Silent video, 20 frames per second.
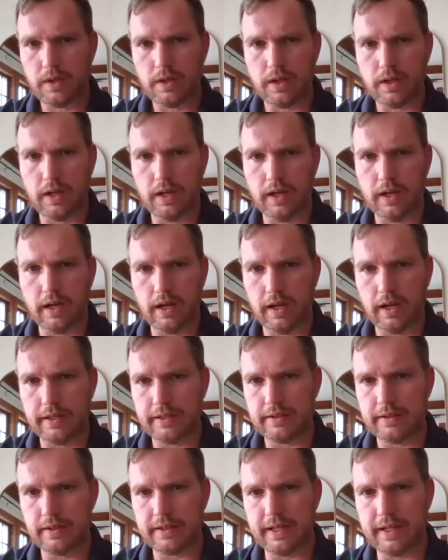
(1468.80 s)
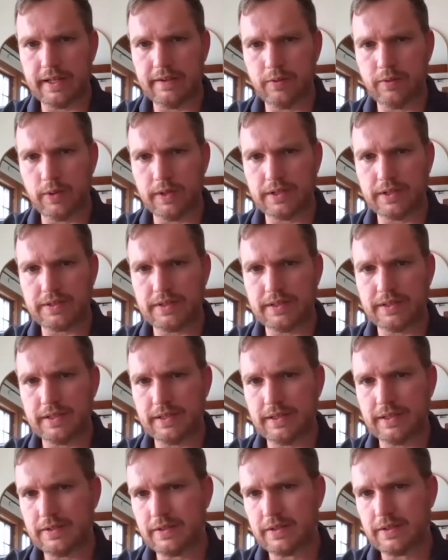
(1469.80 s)
You can look at
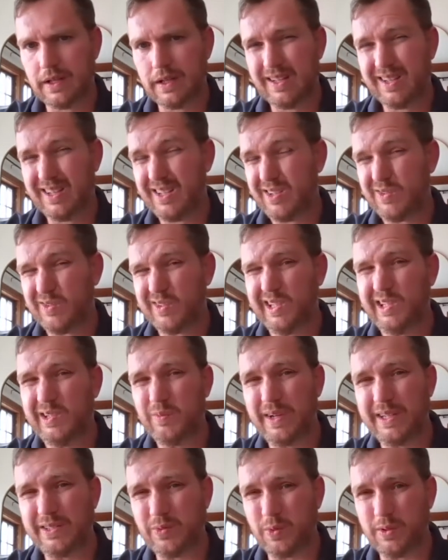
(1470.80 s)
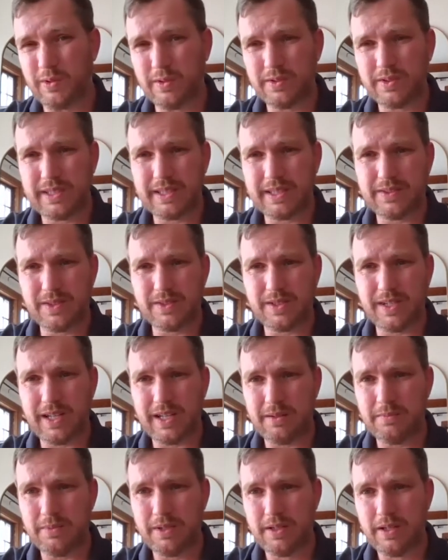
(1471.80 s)
invoices. You can raise orders against a
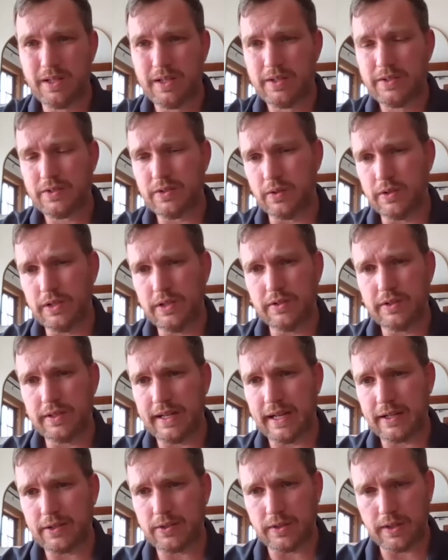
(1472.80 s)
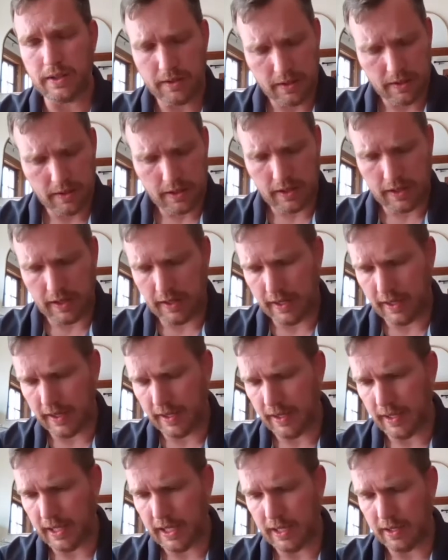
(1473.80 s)
job. So you can actually
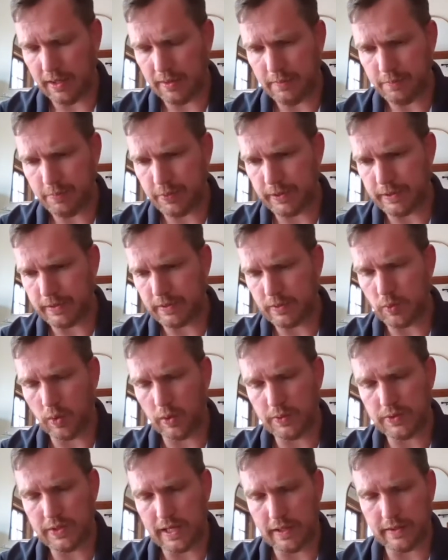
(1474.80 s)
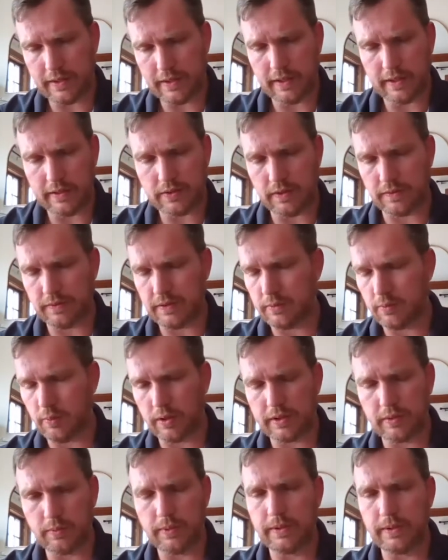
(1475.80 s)
put quotes out there. So if you're
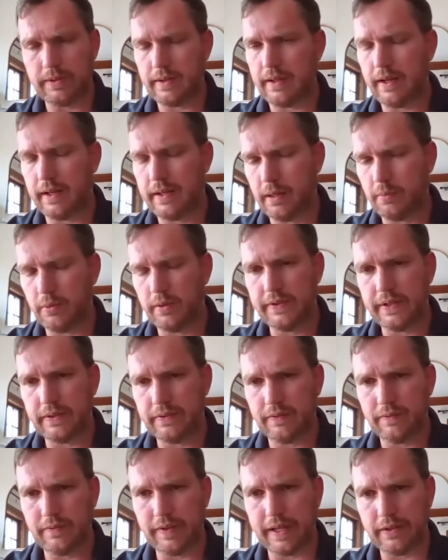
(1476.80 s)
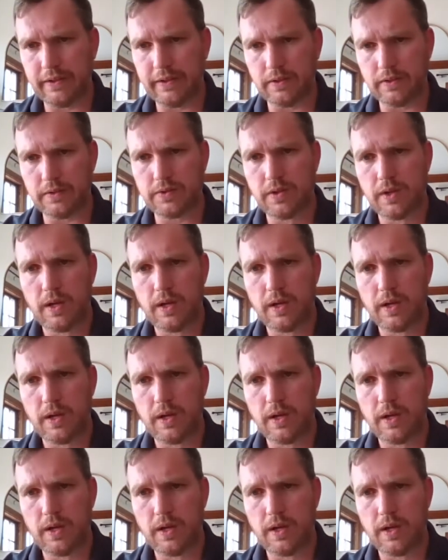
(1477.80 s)
working with a number of different vendors,